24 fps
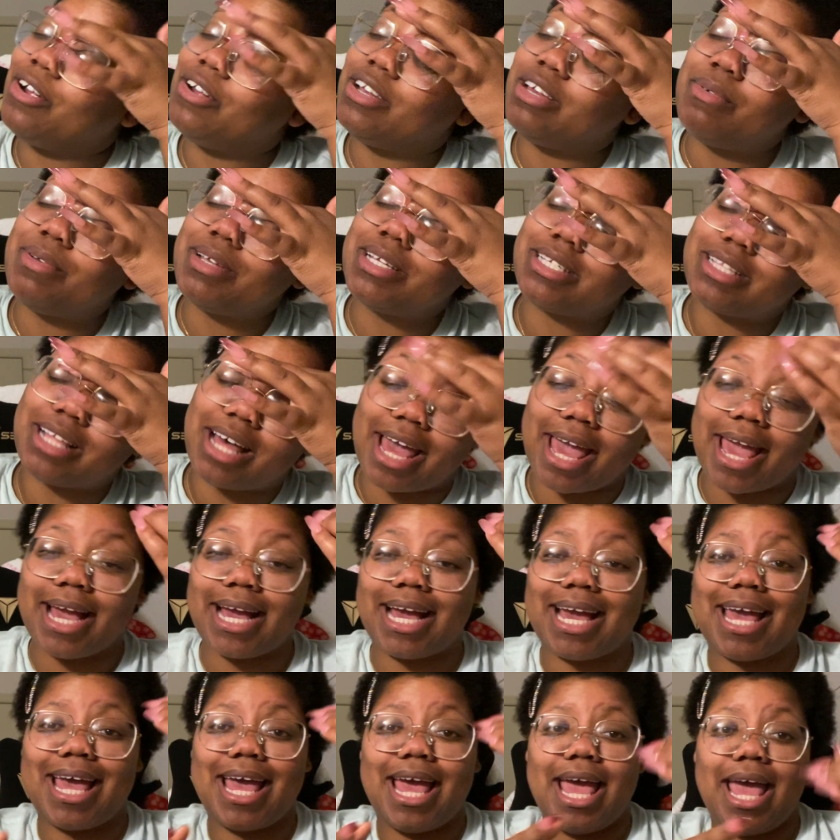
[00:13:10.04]
He was like,
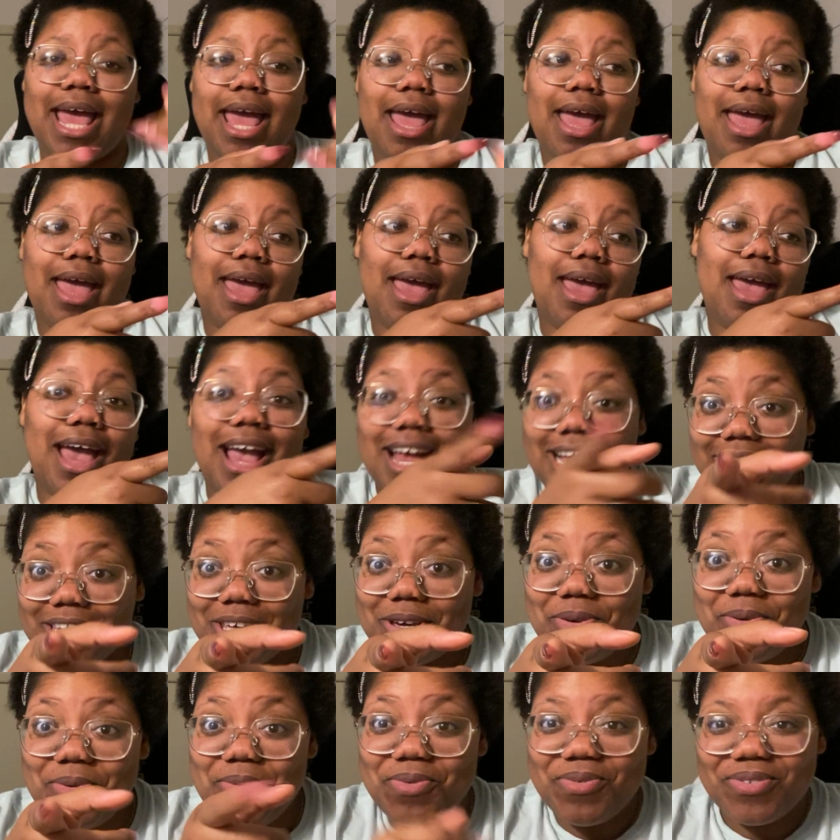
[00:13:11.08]

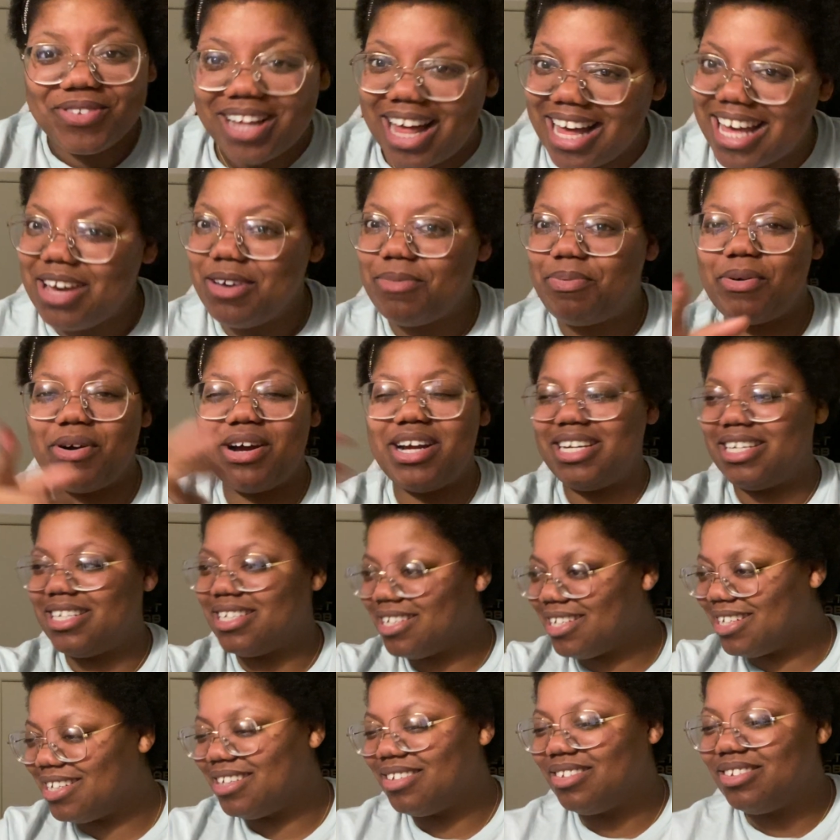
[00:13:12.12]
you. Like, he was pointing
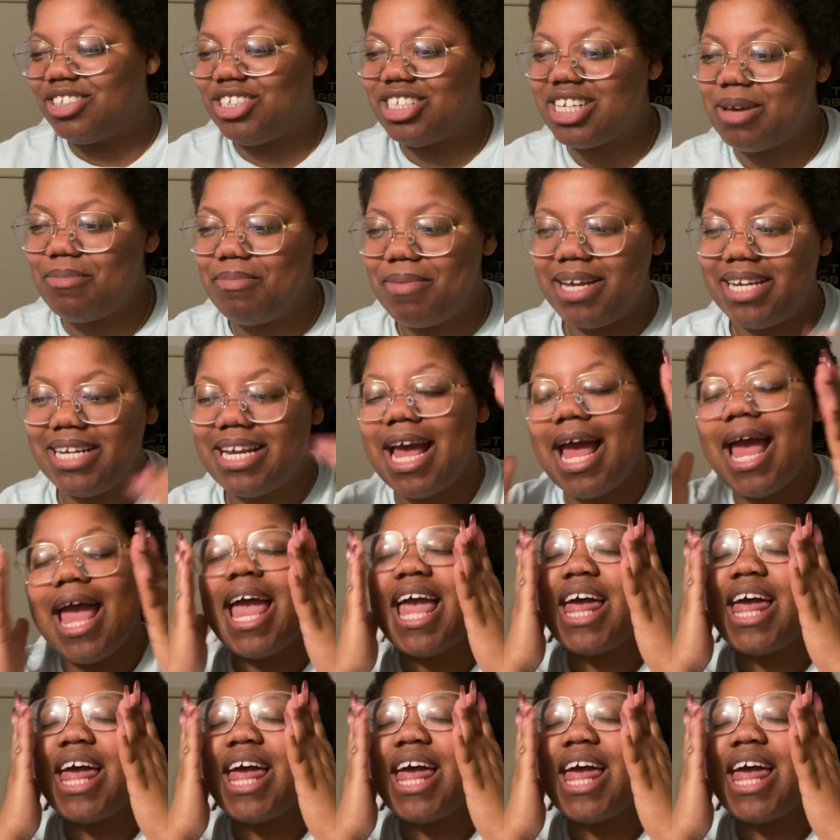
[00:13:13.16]
to Jimin.